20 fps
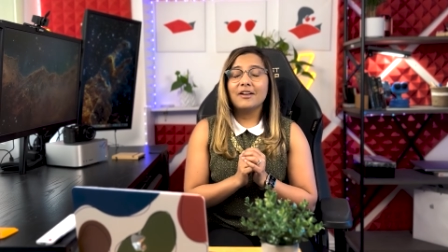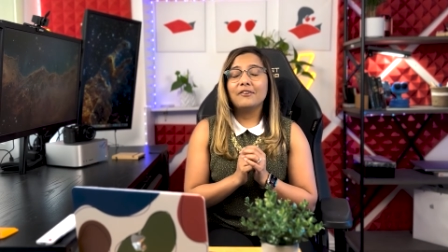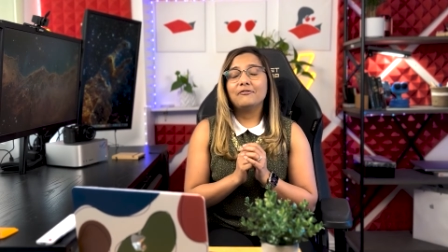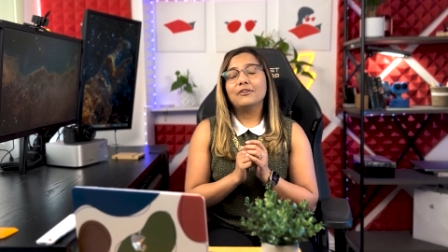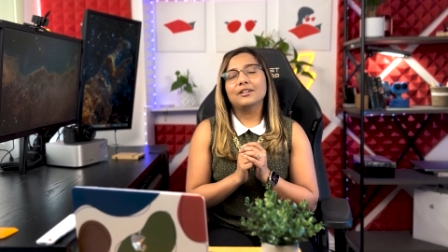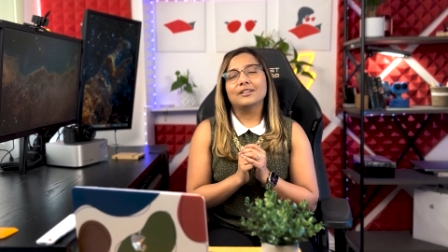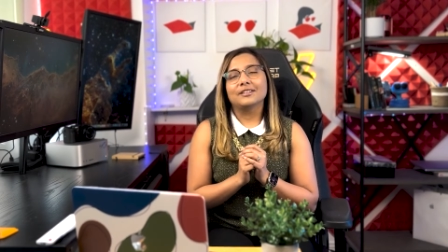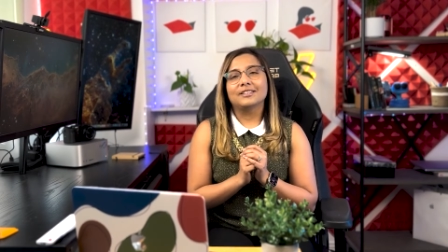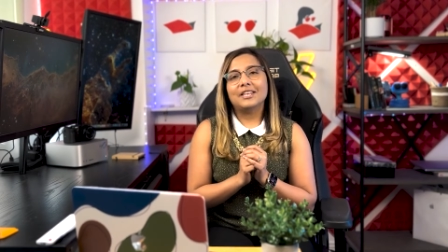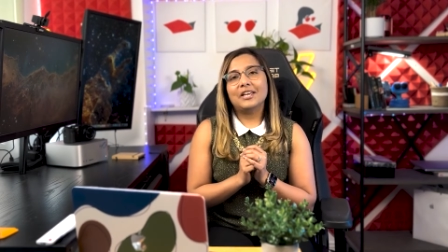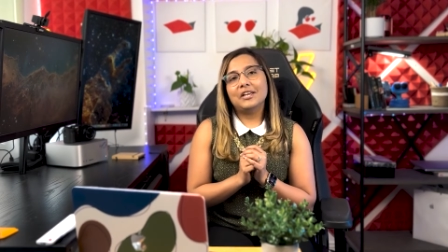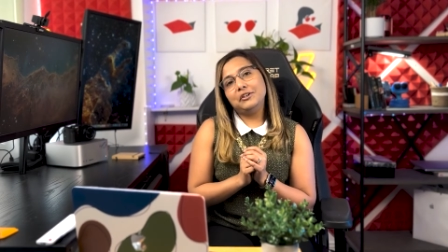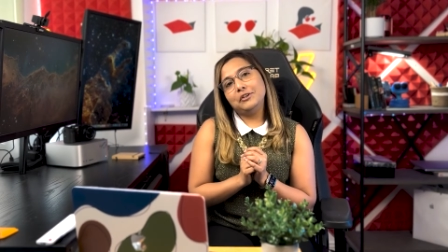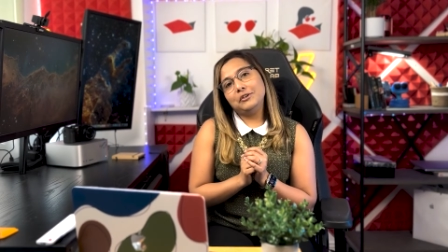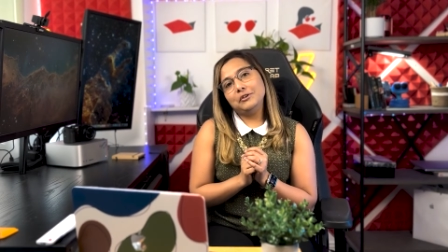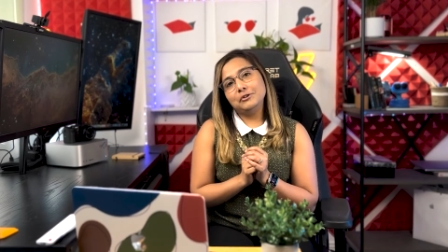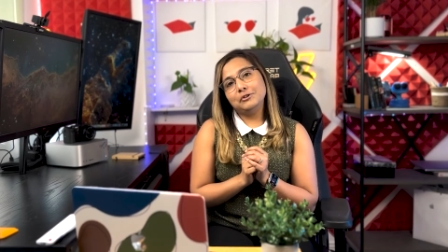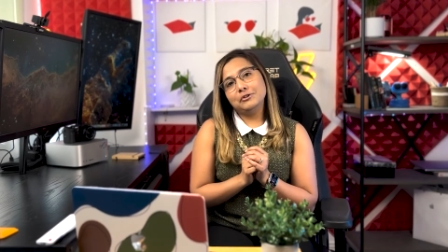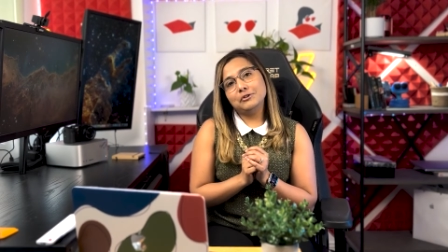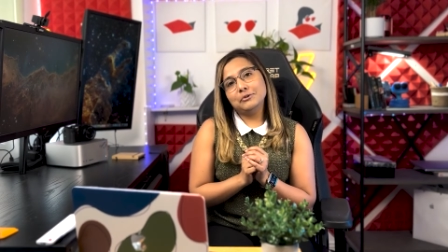Well, thank
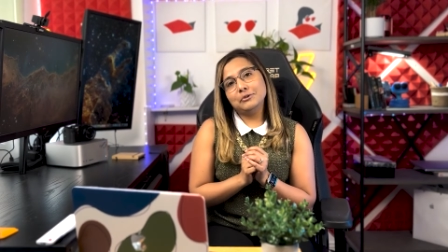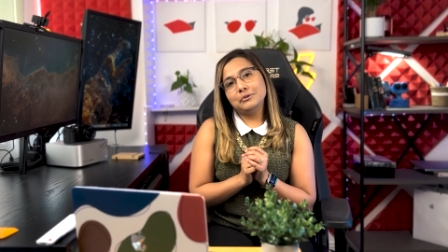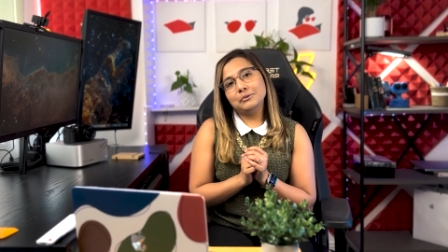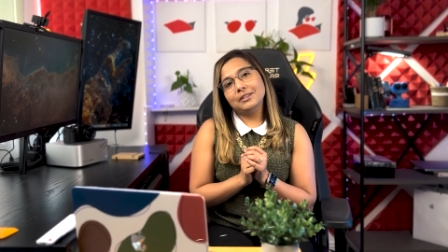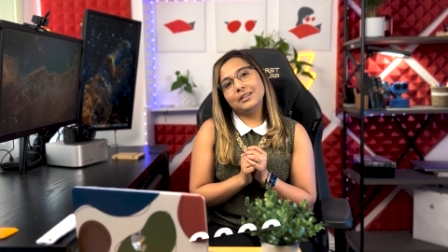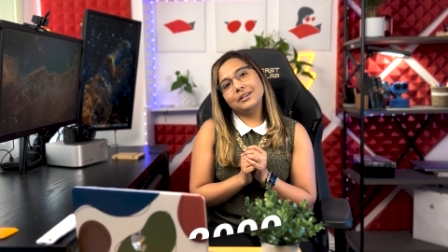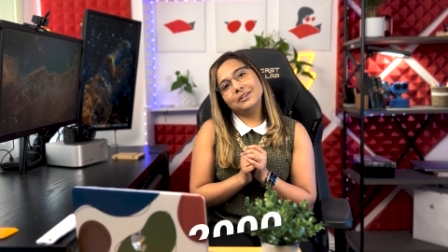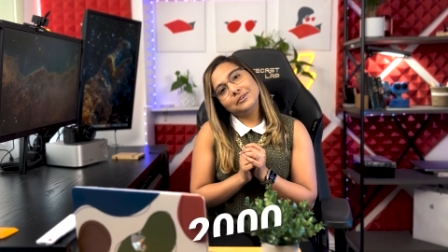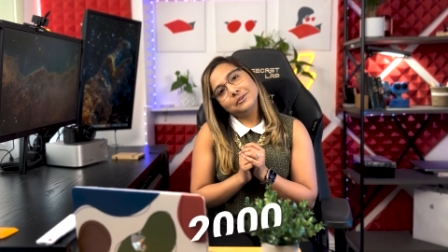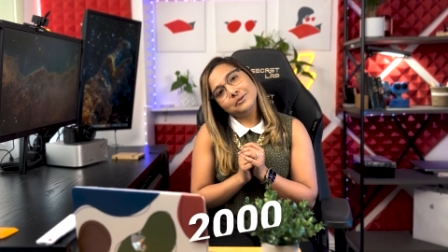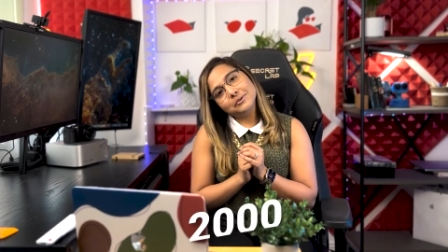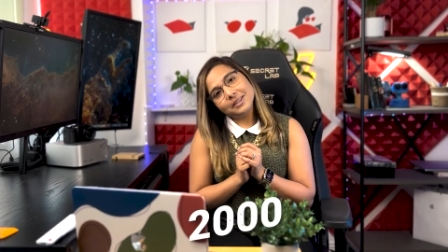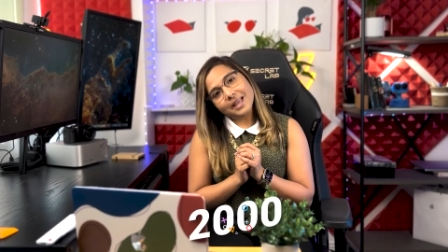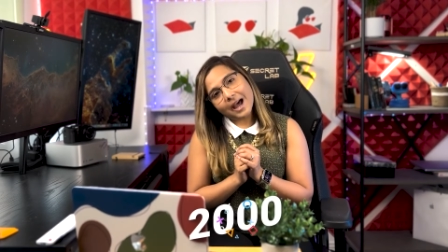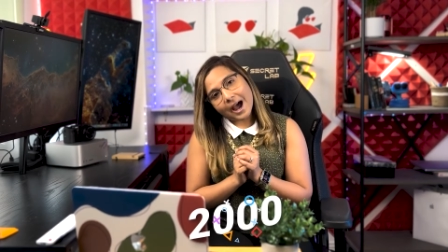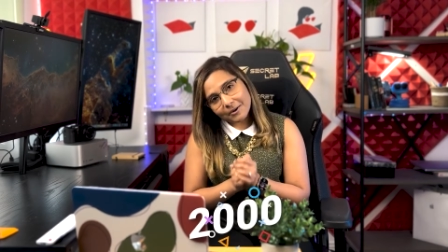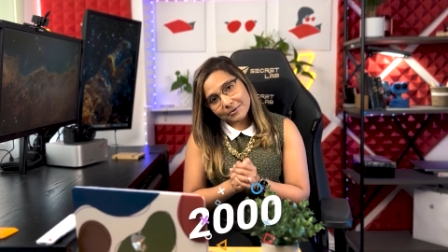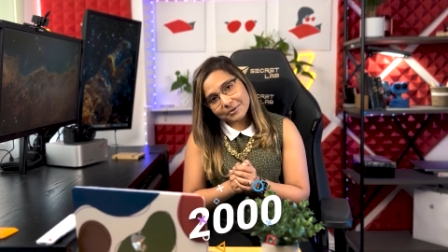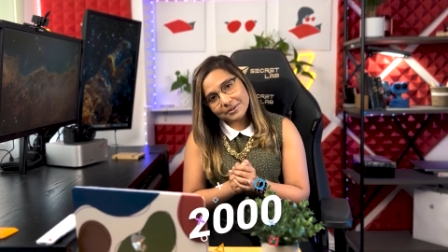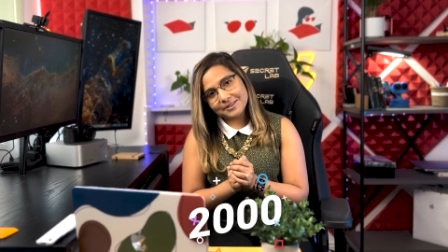you to the
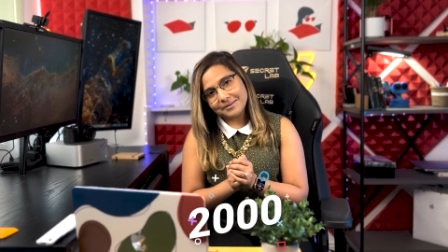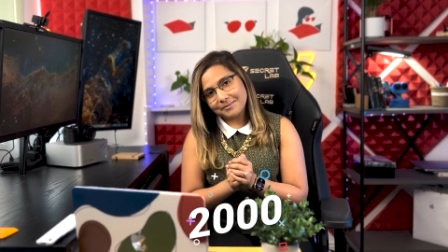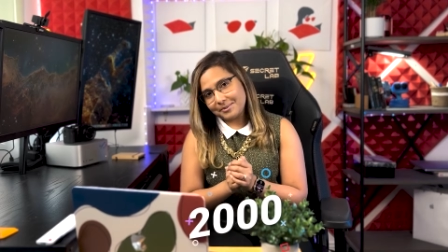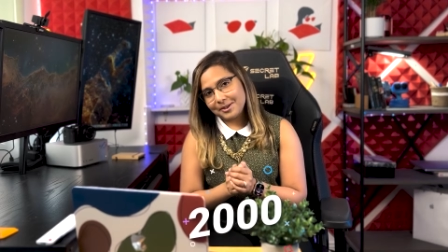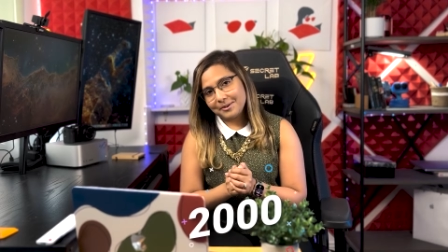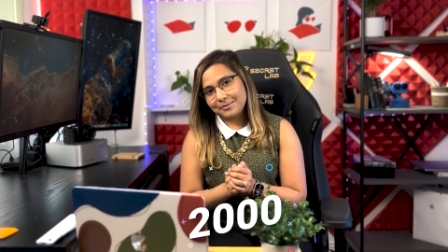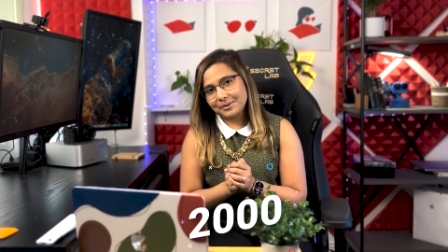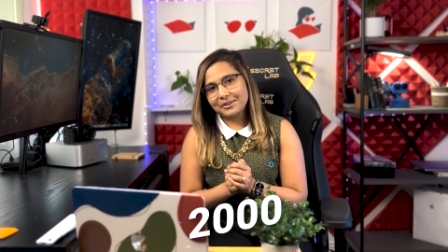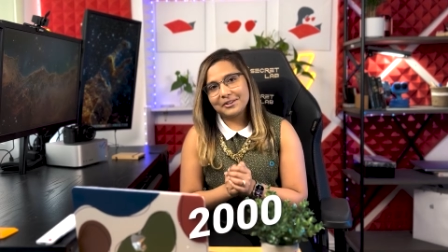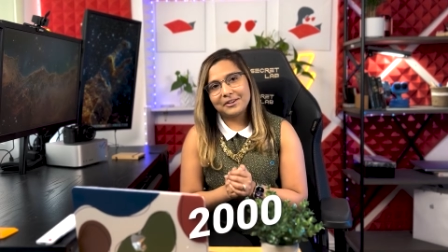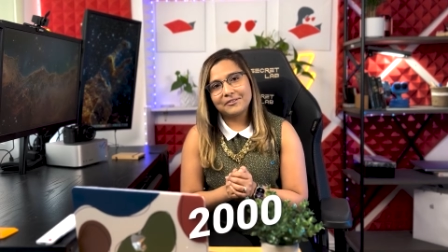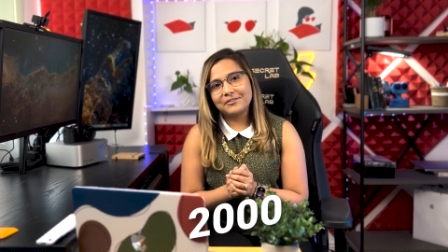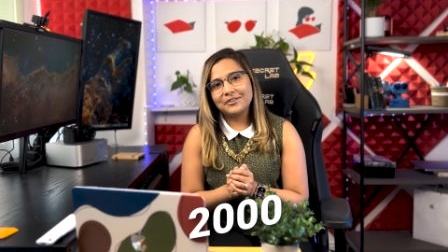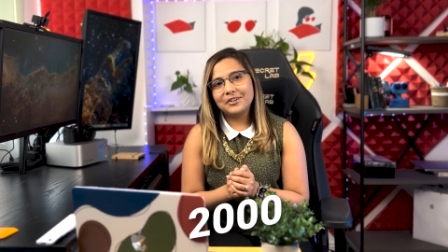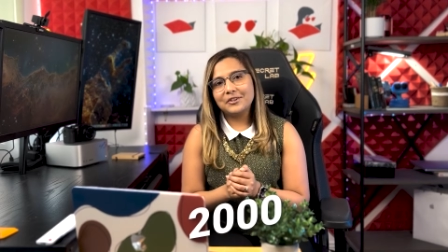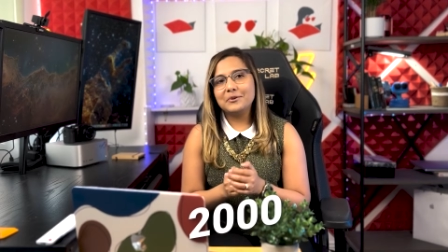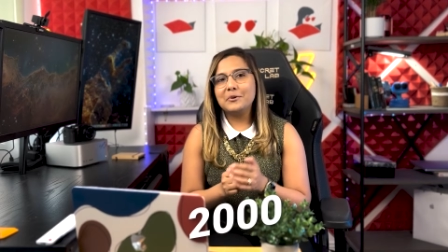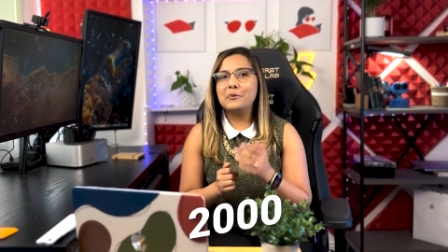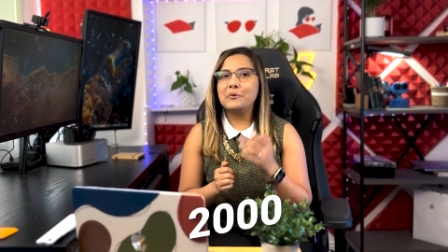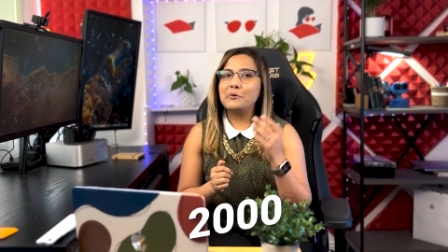2000 people of
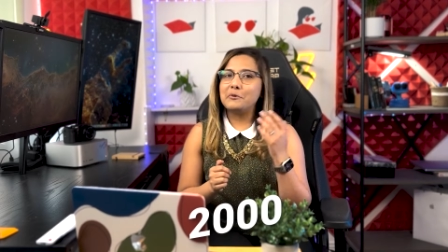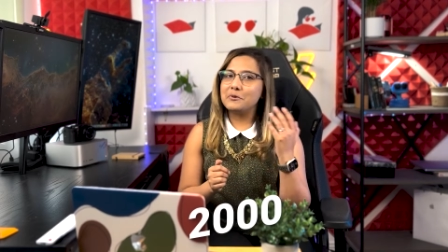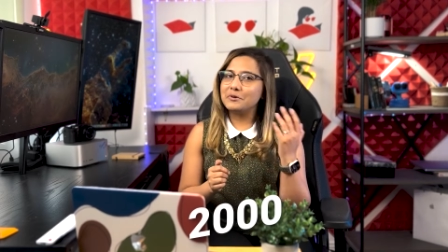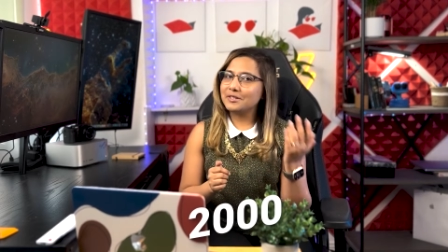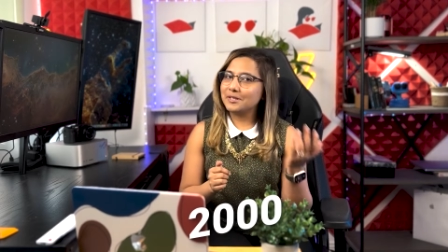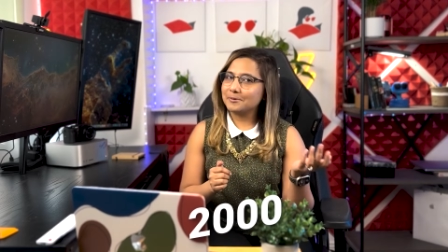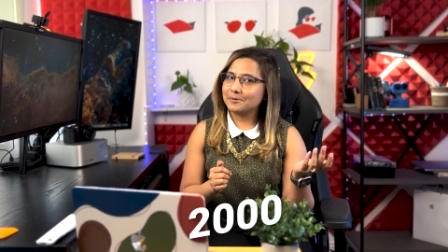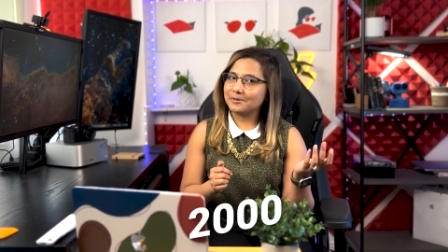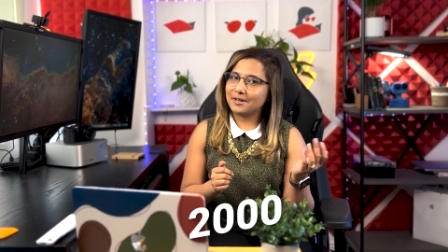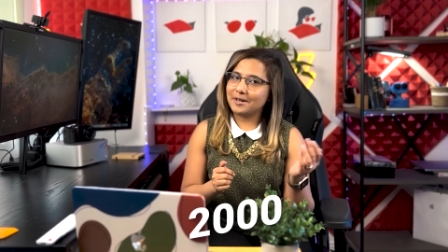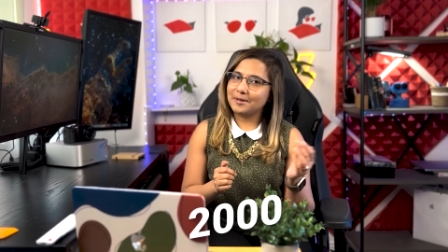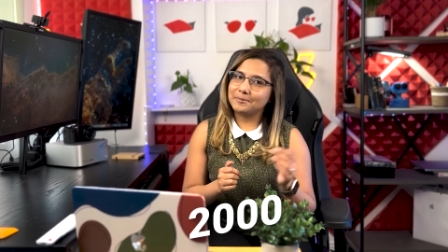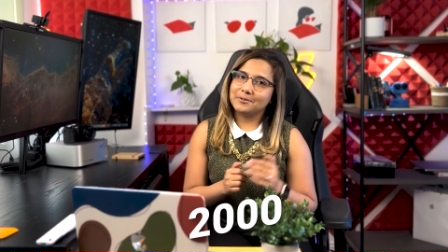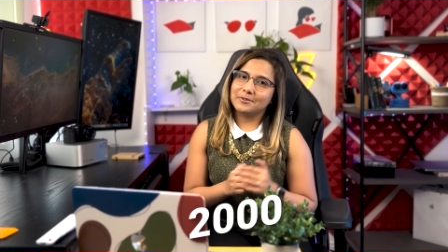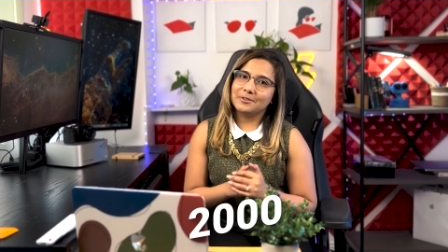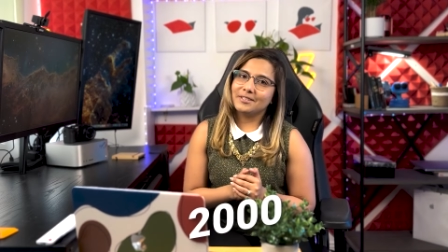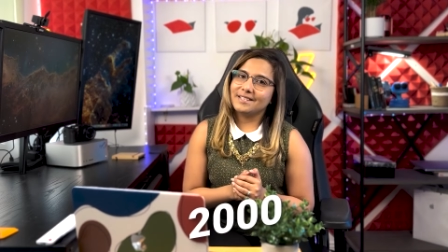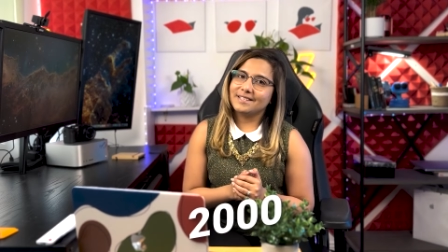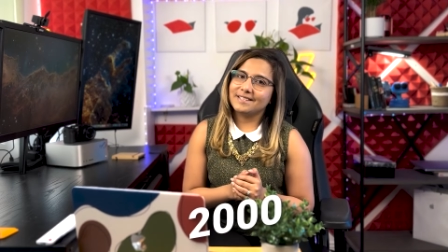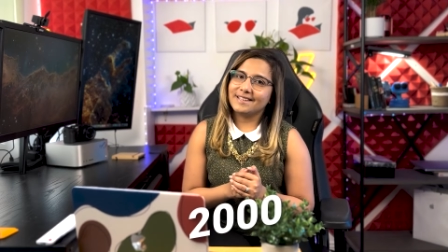you who subscribed
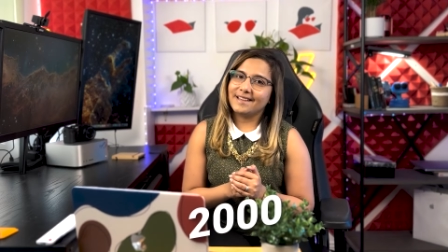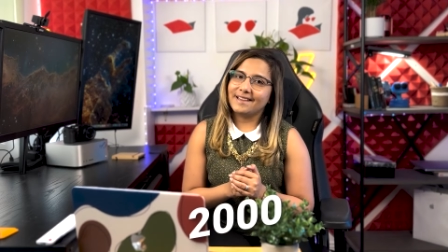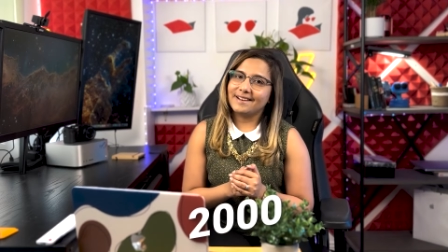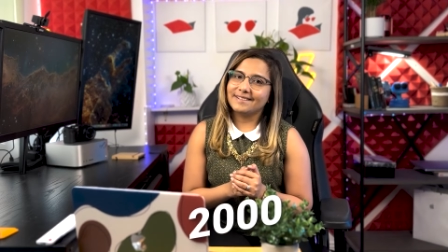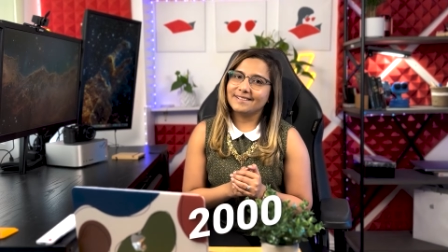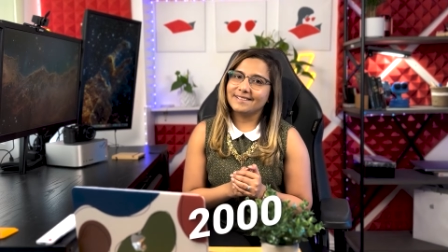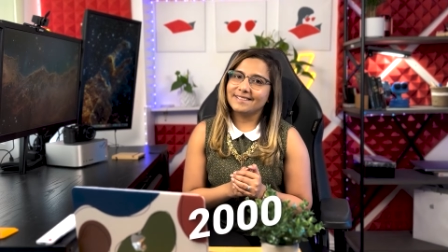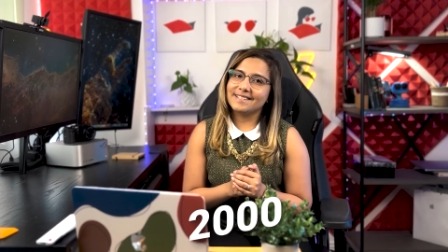to this channel.